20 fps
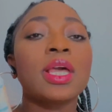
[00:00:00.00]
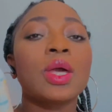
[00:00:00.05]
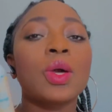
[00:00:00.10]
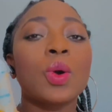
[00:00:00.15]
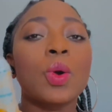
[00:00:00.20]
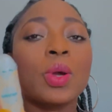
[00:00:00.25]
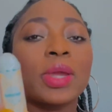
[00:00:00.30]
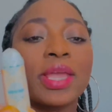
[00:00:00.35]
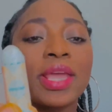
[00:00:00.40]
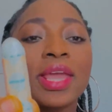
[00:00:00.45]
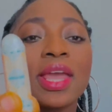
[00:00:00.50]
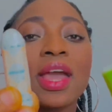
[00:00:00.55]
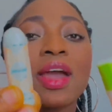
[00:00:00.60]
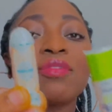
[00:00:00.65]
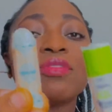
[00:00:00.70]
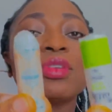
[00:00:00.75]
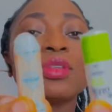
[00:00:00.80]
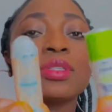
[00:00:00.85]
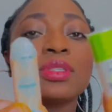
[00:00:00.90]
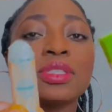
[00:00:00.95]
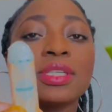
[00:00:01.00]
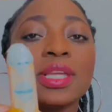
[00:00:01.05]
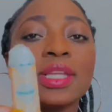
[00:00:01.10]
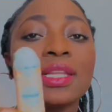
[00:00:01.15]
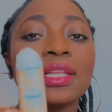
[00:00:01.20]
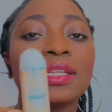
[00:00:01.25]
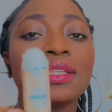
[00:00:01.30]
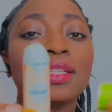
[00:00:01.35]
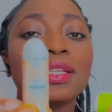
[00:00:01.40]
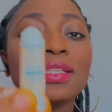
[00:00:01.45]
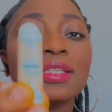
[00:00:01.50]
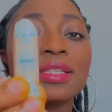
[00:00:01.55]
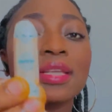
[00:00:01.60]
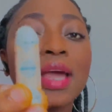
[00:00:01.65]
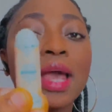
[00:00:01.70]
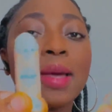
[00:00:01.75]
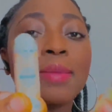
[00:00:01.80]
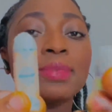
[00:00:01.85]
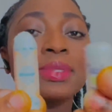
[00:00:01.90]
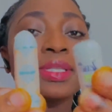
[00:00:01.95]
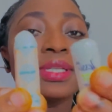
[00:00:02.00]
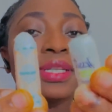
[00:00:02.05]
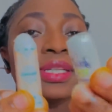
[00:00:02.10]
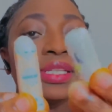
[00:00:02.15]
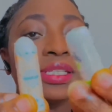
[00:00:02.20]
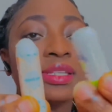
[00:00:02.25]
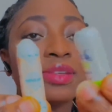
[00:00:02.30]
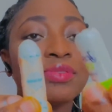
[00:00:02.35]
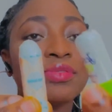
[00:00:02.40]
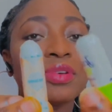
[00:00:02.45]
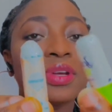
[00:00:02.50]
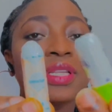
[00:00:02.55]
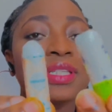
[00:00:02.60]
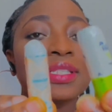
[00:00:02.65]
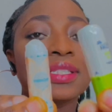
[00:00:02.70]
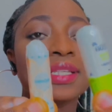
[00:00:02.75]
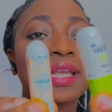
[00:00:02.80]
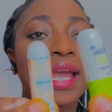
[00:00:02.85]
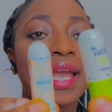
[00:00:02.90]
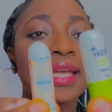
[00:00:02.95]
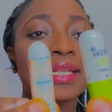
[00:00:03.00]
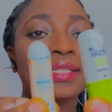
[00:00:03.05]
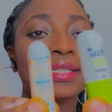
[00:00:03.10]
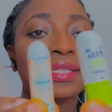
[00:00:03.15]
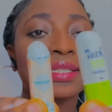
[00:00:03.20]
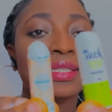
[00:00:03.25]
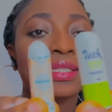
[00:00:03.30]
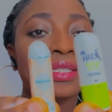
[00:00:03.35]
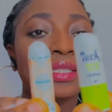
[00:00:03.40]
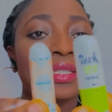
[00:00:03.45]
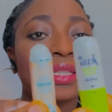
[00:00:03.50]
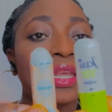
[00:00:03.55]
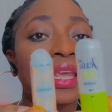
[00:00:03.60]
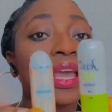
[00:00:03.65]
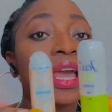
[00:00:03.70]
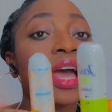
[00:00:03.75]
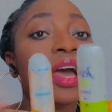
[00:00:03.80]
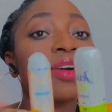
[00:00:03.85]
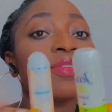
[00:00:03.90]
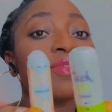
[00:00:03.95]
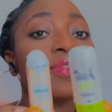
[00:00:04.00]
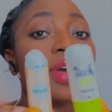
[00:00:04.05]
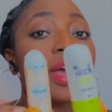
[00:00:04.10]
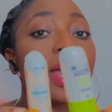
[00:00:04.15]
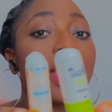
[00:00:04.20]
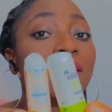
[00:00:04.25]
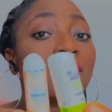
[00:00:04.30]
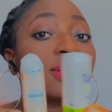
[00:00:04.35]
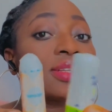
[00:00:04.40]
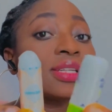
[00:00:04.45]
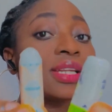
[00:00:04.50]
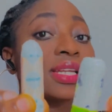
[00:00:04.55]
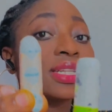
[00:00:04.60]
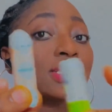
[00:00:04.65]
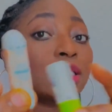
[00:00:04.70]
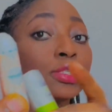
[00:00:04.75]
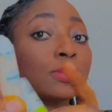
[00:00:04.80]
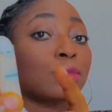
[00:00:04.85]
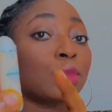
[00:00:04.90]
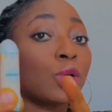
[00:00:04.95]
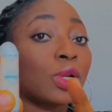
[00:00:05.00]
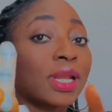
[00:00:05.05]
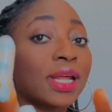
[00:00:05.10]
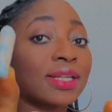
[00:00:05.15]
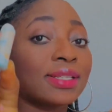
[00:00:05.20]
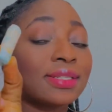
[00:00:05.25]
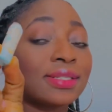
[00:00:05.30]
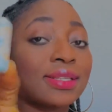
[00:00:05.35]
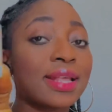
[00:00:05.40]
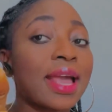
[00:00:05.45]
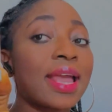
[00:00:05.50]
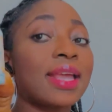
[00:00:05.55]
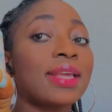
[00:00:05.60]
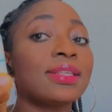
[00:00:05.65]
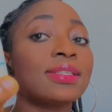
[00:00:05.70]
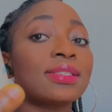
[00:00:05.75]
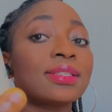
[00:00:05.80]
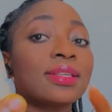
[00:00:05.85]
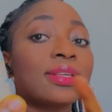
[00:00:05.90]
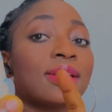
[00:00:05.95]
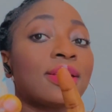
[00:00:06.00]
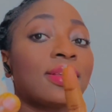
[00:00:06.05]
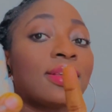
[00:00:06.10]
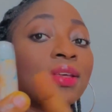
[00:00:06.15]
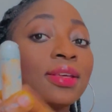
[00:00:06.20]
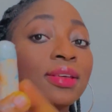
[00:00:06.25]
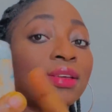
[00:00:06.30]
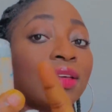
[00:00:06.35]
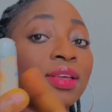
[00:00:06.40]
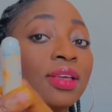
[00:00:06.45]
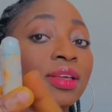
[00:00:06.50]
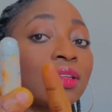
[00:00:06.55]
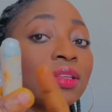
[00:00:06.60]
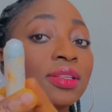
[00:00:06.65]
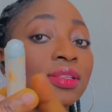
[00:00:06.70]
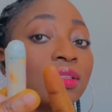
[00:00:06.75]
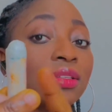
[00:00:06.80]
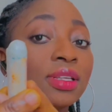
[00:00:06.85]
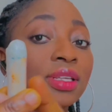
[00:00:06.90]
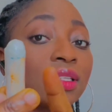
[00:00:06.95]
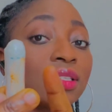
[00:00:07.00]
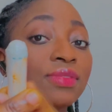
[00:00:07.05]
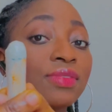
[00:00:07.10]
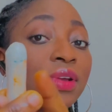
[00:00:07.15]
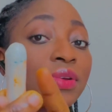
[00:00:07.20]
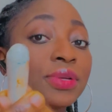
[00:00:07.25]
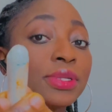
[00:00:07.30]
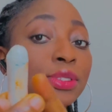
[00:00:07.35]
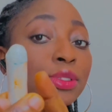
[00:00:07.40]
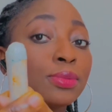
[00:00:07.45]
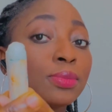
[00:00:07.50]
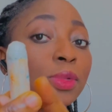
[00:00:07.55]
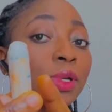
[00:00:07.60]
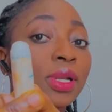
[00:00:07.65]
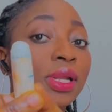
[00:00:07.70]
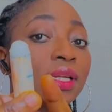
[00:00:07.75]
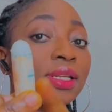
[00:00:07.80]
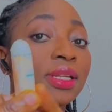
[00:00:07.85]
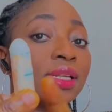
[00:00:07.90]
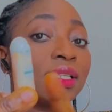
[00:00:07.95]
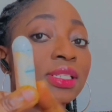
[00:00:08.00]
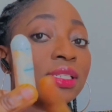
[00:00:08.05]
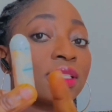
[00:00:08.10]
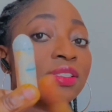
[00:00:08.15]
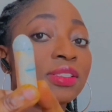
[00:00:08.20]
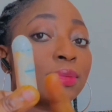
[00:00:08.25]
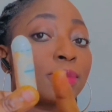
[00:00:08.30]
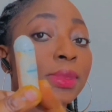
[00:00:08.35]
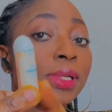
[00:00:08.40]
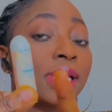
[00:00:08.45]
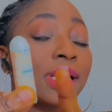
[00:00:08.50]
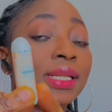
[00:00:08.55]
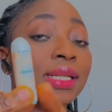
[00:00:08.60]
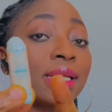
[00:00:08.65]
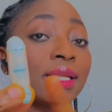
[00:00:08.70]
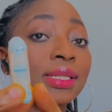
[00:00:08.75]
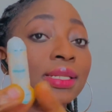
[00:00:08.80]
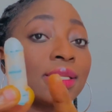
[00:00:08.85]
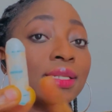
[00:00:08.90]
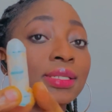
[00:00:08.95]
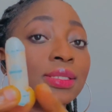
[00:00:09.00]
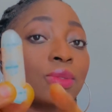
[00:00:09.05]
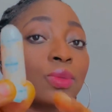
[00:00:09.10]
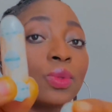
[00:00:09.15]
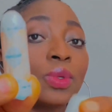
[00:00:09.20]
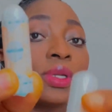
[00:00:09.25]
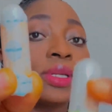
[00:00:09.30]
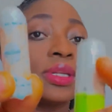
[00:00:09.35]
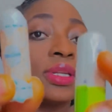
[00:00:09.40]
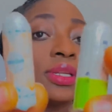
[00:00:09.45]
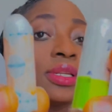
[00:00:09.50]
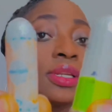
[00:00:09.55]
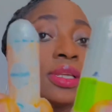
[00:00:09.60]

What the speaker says: Okay, have you seen that this comes in different sizes? They have another smaller size. It's very smaller. It's smaller than this one.